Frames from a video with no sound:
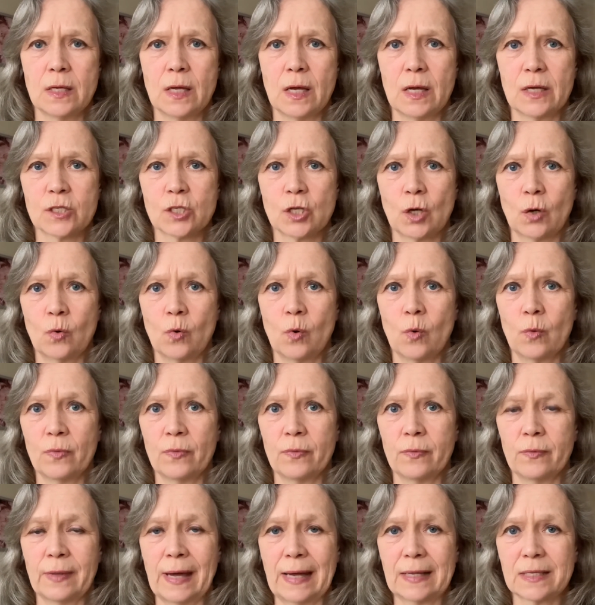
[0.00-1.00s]
So
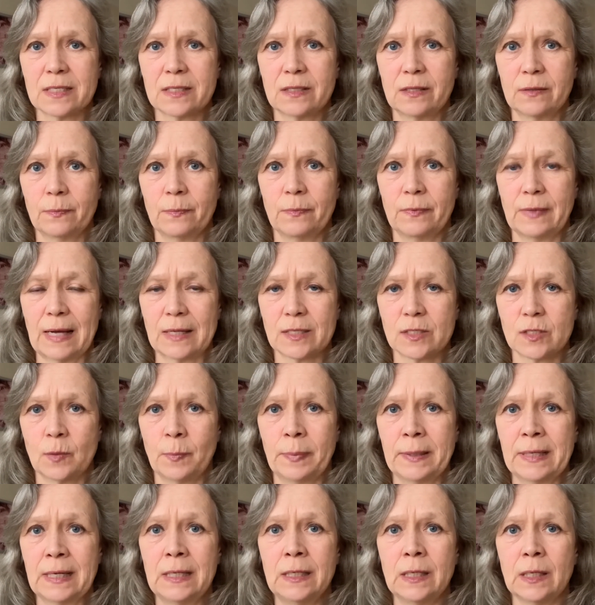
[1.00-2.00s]
that's the
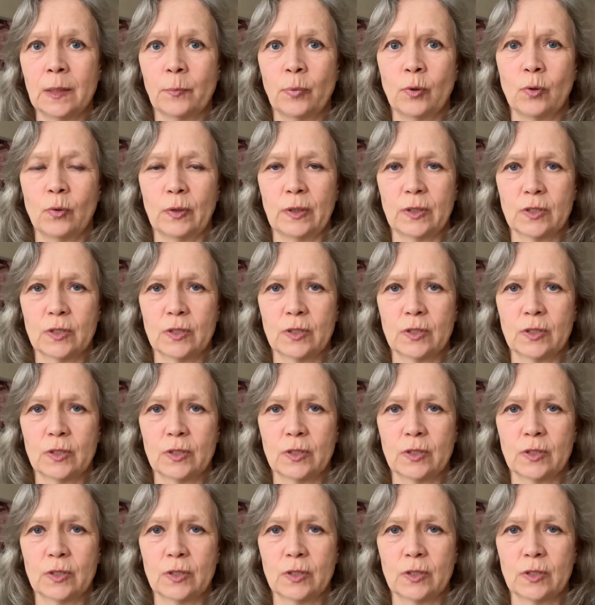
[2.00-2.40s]
beginning point.